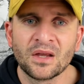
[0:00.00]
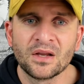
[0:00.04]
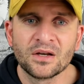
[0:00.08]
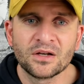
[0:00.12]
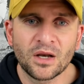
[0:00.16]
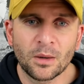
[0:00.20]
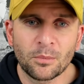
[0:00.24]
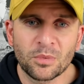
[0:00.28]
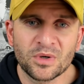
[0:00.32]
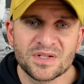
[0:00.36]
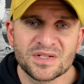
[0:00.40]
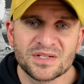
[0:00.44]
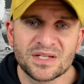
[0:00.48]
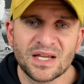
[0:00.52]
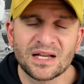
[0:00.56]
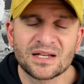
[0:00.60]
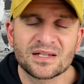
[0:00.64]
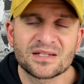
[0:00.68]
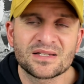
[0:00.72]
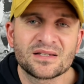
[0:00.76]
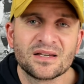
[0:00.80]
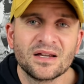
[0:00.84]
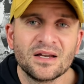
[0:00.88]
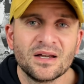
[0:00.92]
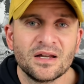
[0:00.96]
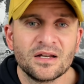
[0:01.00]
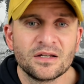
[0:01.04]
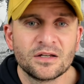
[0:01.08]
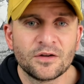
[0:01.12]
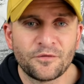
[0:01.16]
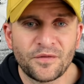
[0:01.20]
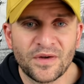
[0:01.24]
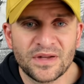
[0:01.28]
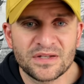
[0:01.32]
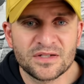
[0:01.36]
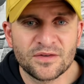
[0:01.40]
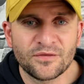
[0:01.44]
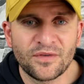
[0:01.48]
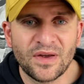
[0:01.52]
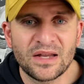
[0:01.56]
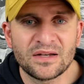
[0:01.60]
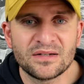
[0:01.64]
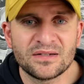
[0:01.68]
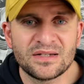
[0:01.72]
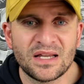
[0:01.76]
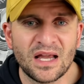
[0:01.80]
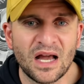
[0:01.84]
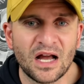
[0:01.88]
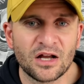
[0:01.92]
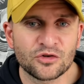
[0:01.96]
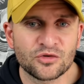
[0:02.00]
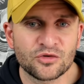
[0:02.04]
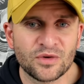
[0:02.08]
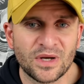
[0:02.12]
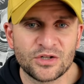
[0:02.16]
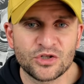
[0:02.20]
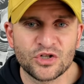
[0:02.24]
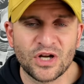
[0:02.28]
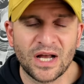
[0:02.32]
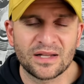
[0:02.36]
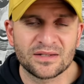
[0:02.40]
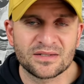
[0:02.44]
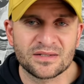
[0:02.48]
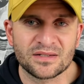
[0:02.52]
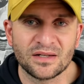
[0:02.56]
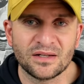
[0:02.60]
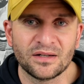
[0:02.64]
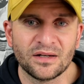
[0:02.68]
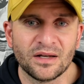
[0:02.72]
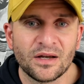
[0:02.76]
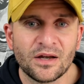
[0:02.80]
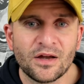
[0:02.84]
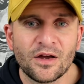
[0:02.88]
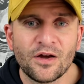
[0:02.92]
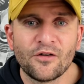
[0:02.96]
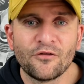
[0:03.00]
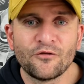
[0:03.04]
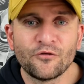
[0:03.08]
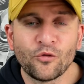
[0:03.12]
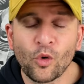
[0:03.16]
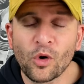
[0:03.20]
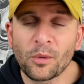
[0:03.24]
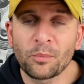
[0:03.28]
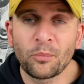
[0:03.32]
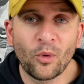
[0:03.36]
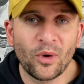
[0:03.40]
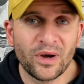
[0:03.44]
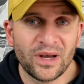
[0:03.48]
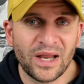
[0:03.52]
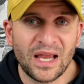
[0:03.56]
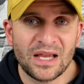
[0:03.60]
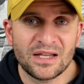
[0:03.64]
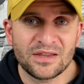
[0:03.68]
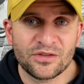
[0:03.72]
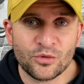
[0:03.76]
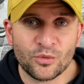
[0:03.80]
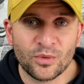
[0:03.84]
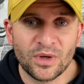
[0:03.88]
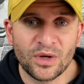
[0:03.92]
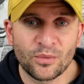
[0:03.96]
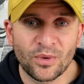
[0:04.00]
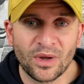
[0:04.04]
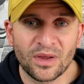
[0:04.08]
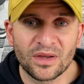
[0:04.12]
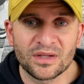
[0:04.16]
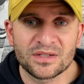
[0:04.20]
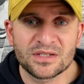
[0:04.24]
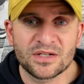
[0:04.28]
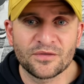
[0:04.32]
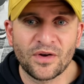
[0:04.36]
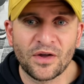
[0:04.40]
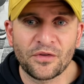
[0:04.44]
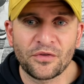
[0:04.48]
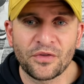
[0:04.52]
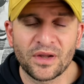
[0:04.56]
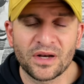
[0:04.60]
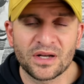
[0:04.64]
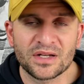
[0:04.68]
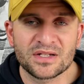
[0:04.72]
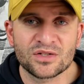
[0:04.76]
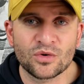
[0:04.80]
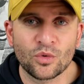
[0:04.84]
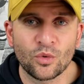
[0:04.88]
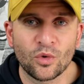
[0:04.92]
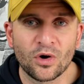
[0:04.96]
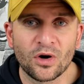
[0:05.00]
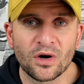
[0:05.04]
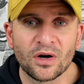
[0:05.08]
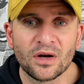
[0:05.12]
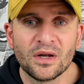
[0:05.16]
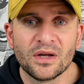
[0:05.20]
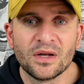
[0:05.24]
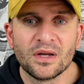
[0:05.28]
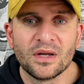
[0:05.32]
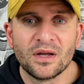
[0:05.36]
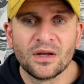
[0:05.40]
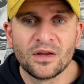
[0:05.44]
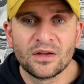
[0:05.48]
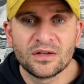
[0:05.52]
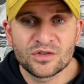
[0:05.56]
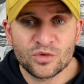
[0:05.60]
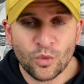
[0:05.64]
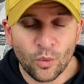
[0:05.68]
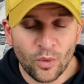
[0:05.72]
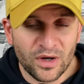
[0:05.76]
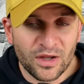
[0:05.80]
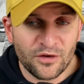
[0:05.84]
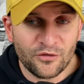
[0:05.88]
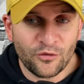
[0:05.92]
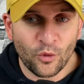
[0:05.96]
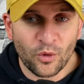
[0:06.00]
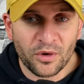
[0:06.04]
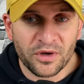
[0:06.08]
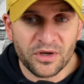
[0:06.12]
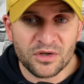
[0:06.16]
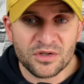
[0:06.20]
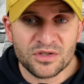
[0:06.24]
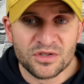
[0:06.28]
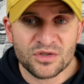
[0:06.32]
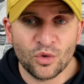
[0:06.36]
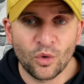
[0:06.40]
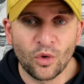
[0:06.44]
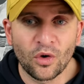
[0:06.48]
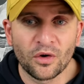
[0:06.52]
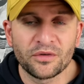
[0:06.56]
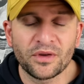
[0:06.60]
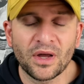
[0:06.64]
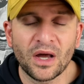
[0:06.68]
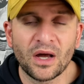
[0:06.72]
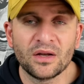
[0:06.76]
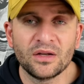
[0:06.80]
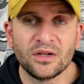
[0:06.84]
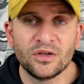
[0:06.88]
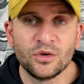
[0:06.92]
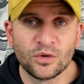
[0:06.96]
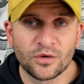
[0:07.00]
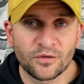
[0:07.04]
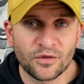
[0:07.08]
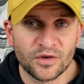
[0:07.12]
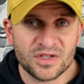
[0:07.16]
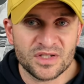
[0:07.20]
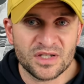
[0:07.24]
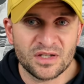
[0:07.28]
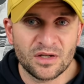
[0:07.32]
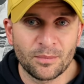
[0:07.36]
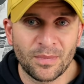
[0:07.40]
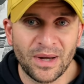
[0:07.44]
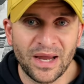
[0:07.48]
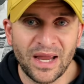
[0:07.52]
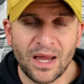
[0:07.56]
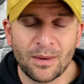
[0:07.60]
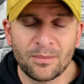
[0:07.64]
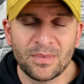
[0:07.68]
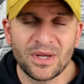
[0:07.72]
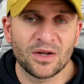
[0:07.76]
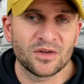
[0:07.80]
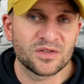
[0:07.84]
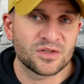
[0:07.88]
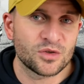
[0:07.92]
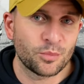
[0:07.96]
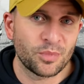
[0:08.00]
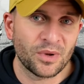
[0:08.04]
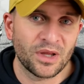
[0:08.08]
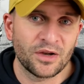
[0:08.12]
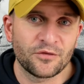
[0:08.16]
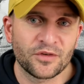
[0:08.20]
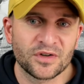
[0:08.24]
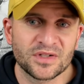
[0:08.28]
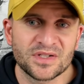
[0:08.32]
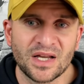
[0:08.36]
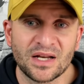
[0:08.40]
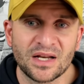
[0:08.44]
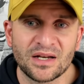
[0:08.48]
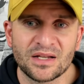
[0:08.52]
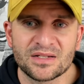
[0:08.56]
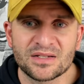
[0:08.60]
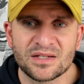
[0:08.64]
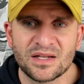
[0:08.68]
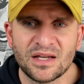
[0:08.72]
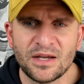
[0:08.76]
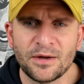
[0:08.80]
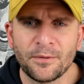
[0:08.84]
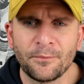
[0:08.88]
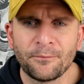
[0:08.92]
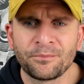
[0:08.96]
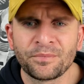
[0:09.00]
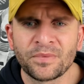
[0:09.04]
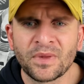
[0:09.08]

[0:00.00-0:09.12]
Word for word: Number six, defensive end DeAndre Johnson, four point eight three relative athletic score, twenty-four years old, University of Miami, also played for Tennessee,